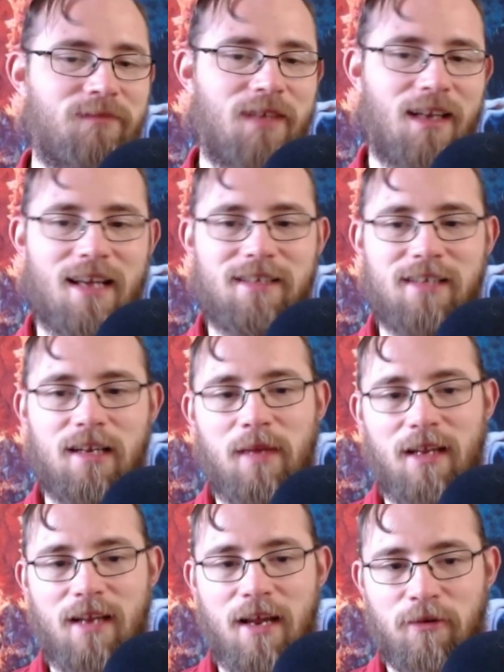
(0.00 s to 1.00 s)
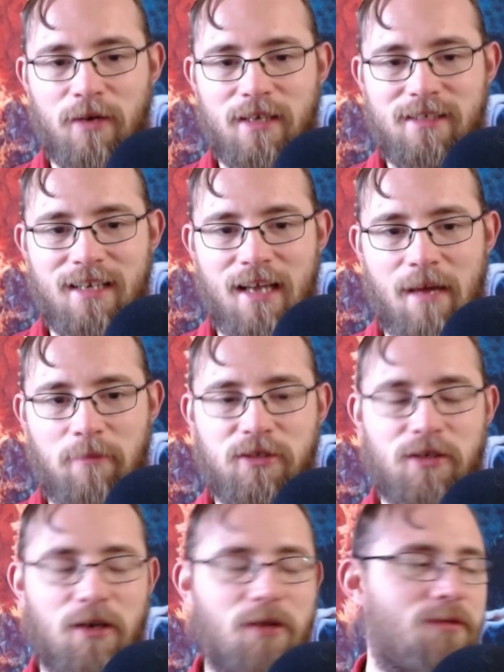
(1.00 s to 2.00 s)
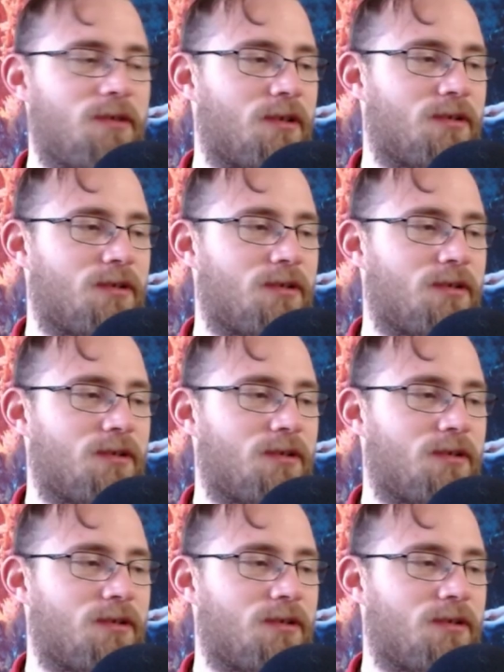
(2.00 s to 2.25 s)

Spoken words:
Today's going to be an interesting episode.